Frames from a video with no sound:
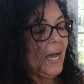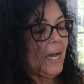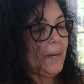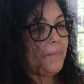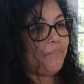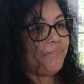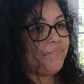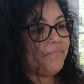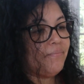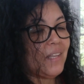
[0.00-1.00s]
Um,
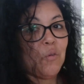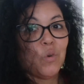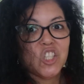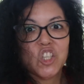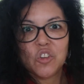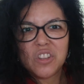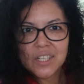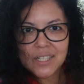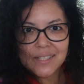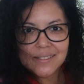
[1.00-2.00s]
and watching all the
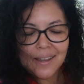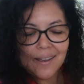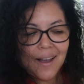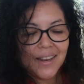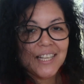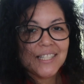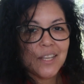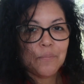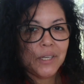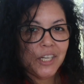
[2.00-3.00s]
goodies I got. It's
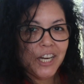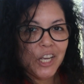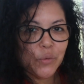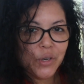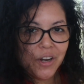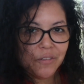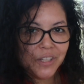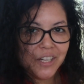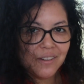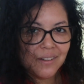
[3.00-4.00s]
Simply Nena with
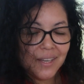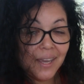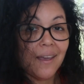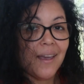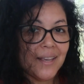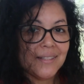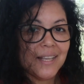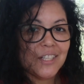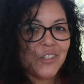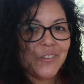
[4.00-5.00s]
Crafting, Cooking, and
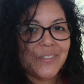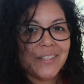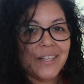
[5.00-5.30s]
Sazon.